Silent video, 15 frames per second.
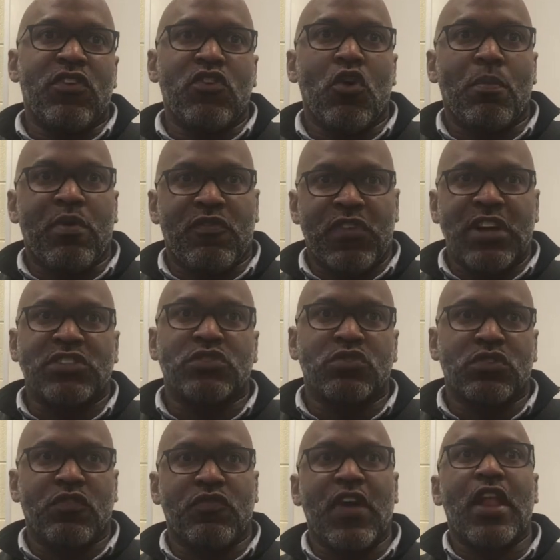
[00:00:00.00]
to your professional
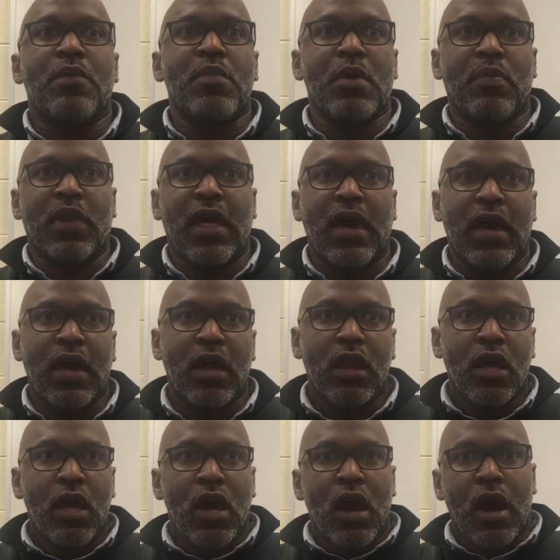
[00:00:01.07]
development plan,
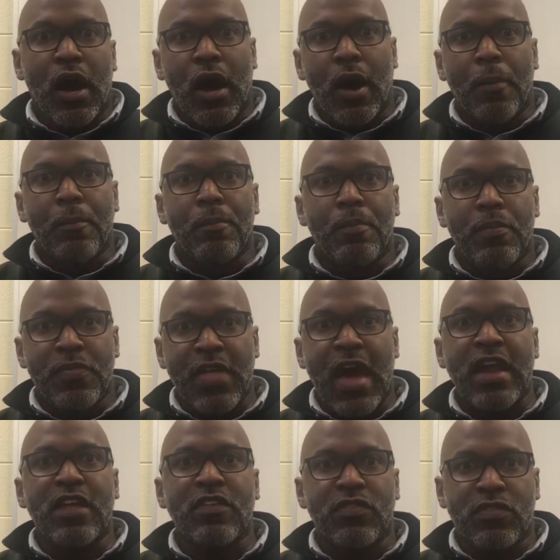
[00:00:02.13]

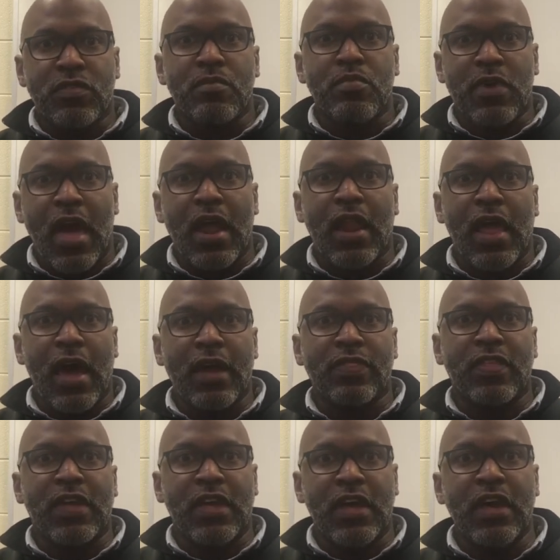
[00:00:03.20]
that is kind of
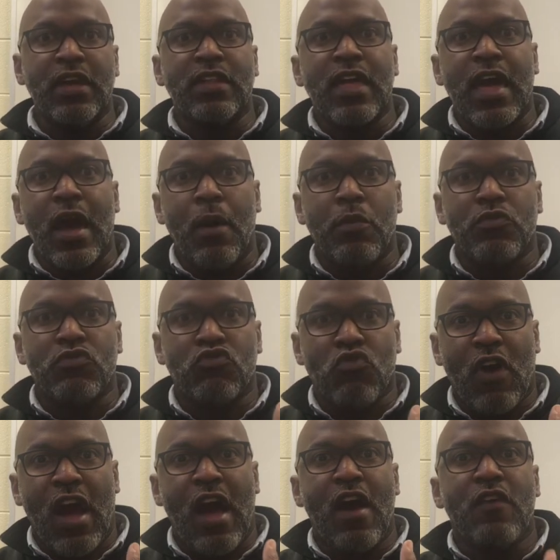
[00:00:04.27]
like the key that helps
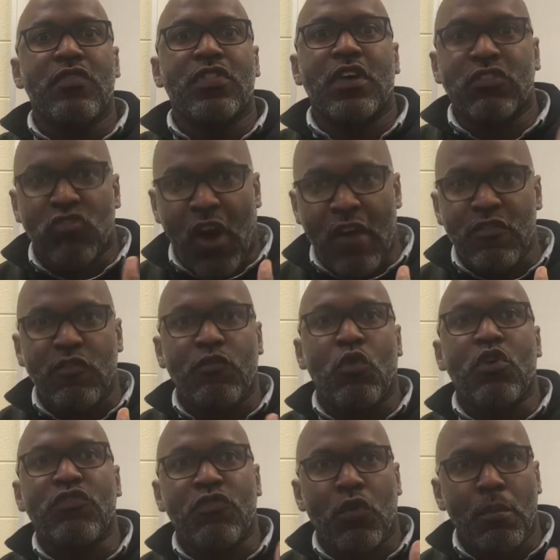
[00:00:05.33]
drive the driving
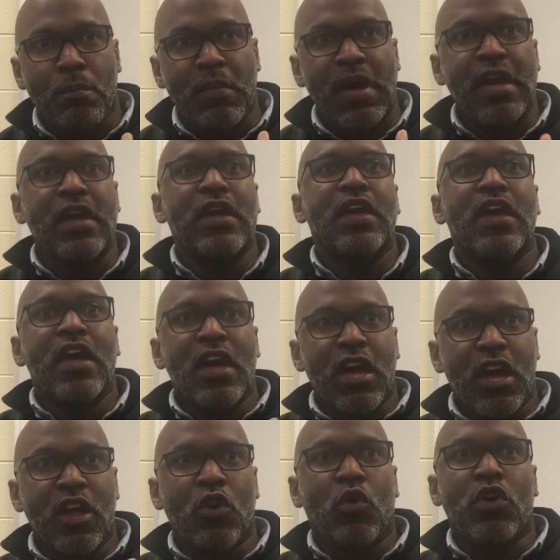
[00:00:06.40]
force for me
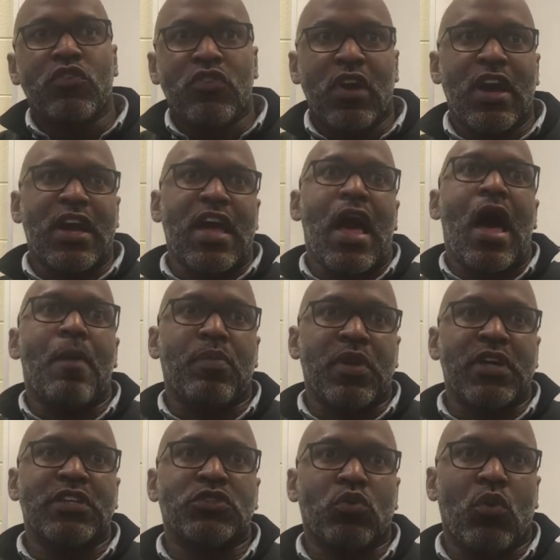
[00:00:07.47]
in order to
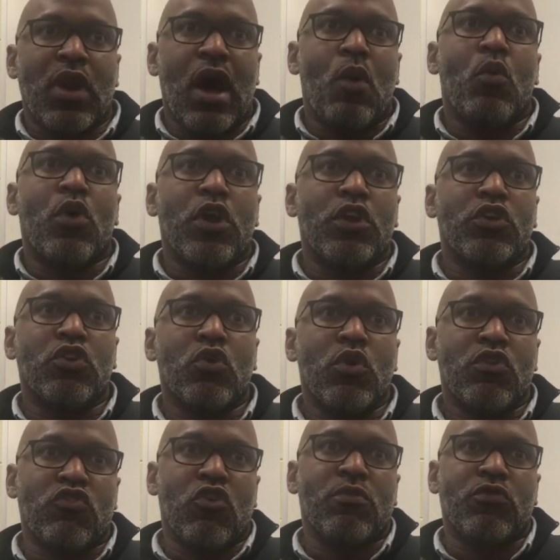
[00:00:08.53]
accomplish what I want to
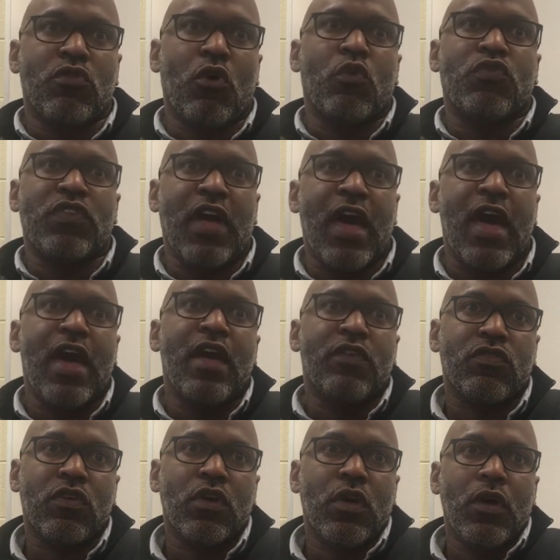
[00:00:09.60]
do in terms of those
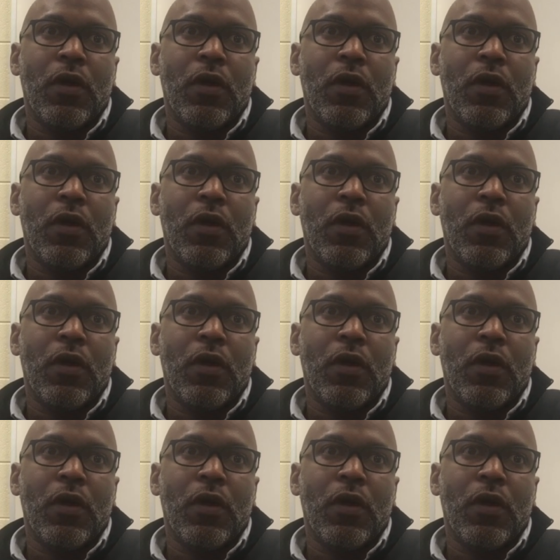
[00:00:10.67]
tasks.